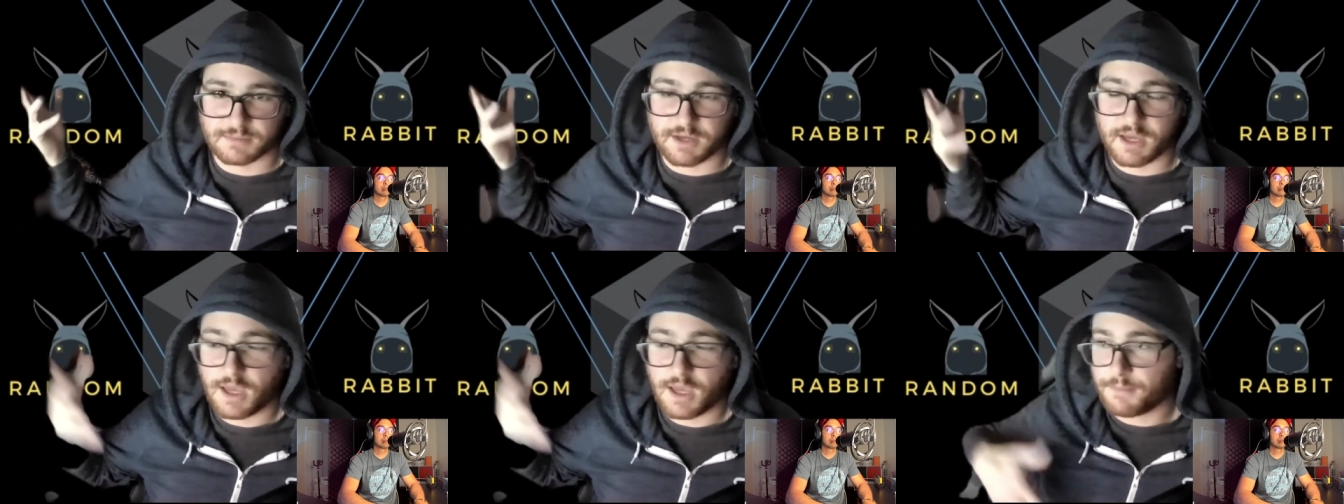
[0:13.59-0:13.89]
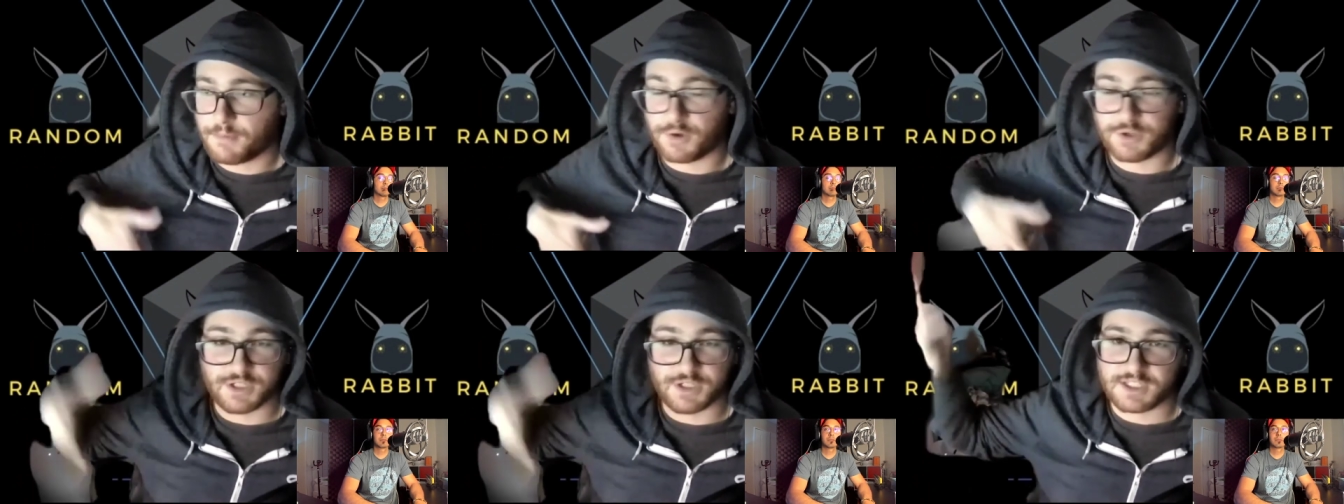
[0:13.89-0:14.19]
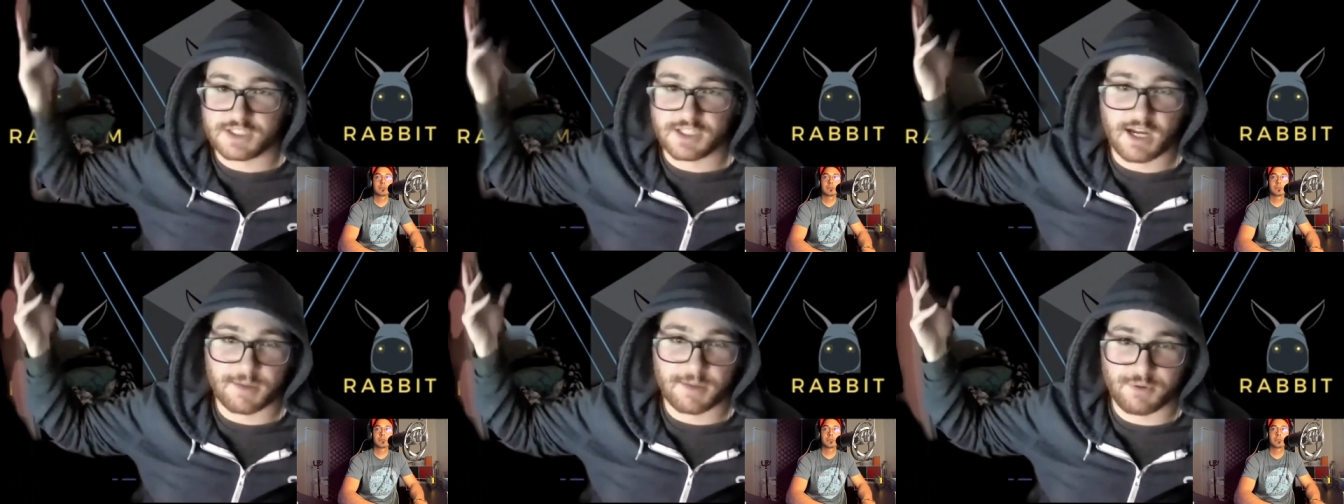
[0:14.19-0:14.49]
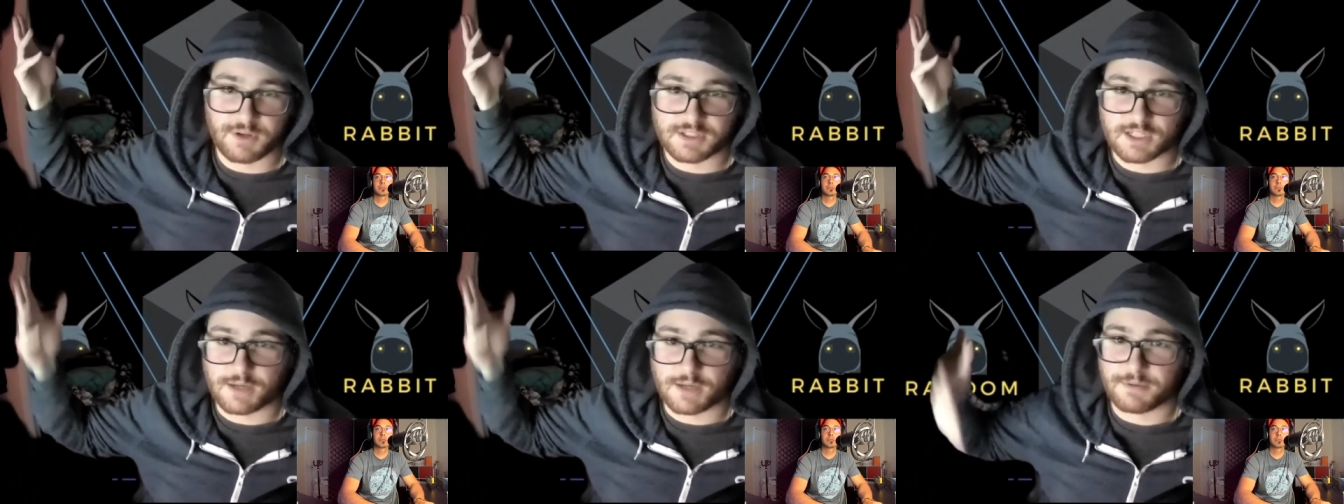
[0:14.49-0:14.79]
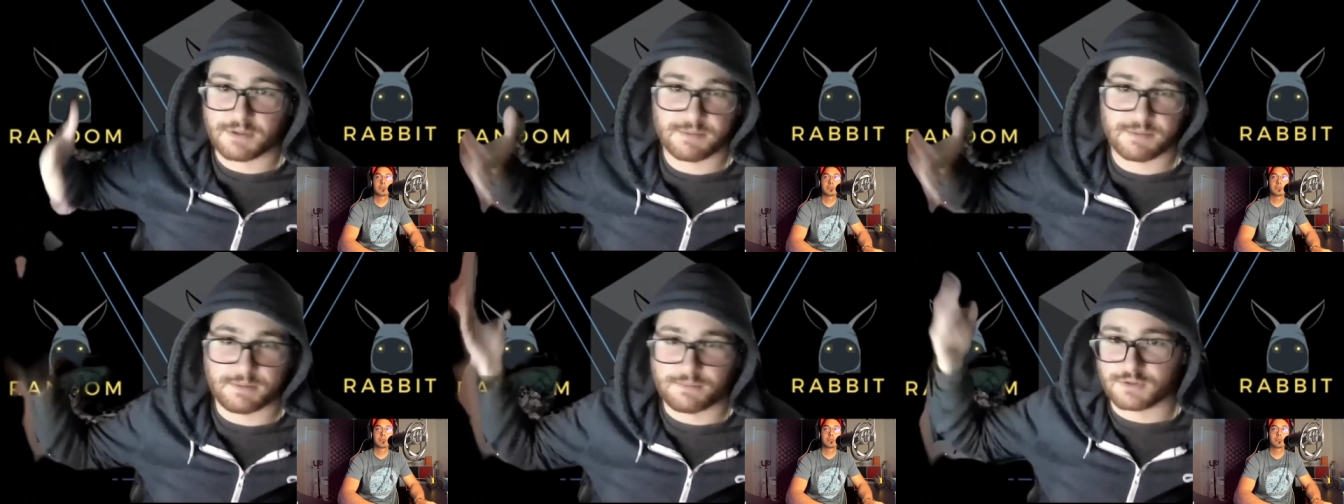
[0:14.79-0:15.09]
pushing stock price up as
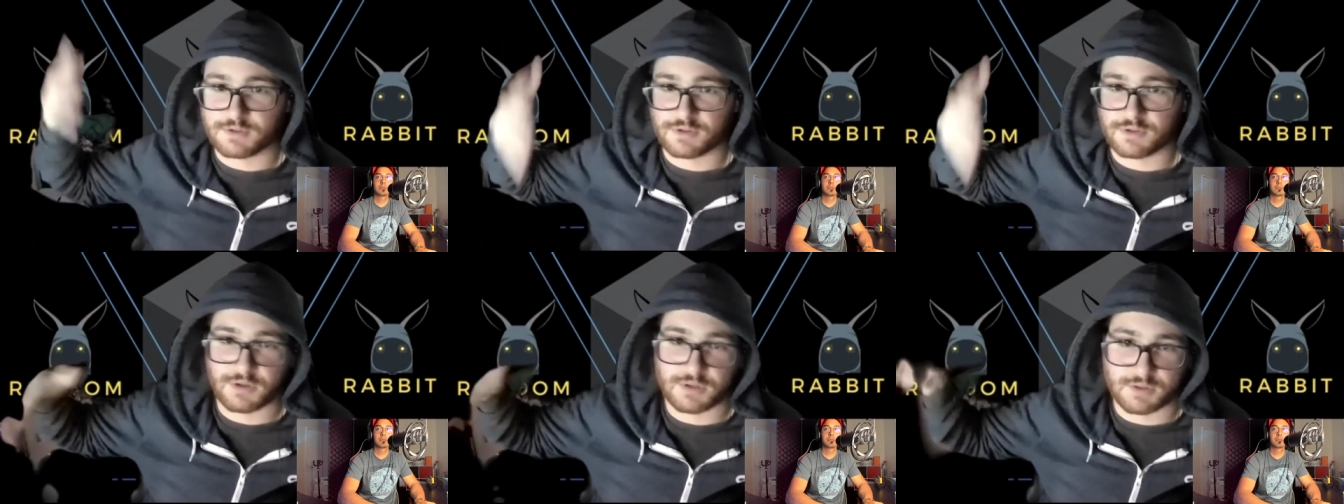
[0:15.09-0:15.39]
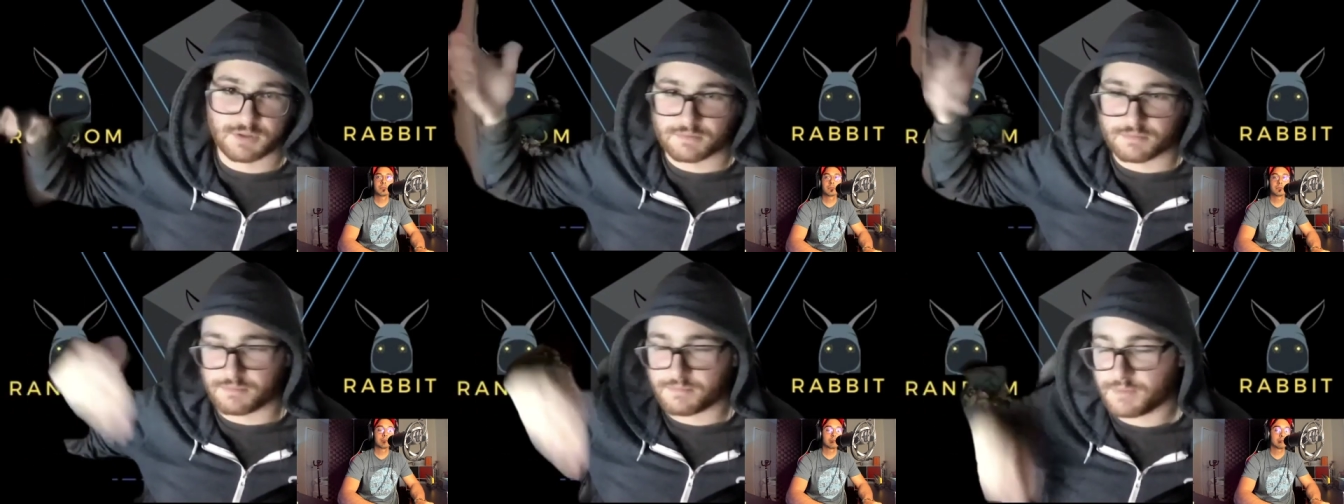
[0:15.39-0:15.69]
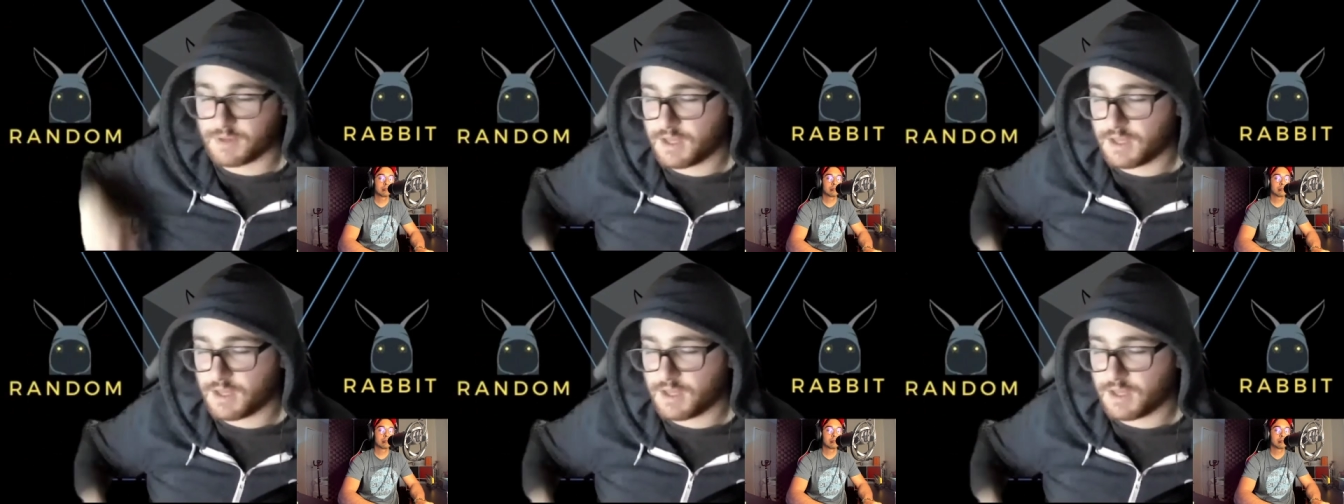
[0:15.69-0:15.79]
people start to